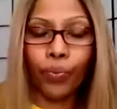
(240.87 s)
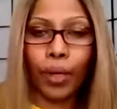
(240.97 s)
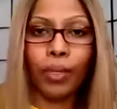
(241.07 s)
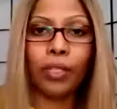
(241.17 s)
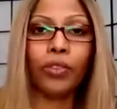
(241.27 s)

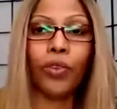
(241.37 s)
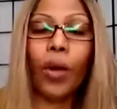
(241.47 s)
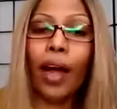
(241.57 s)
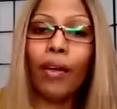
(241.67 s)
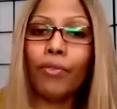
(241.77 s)
Because if you
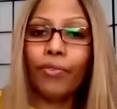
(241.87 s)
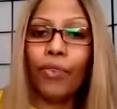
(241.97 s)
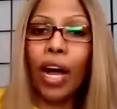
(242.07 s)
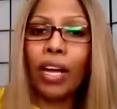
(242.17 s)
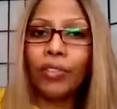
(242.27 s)
have
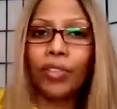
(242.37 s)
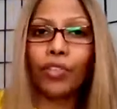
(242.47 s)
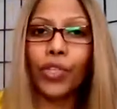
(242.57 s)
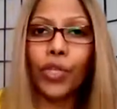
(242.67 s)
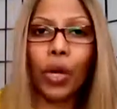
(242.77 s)
5 different
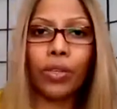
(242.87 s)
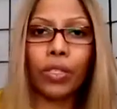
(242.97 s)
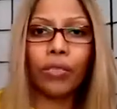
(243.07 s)
genres and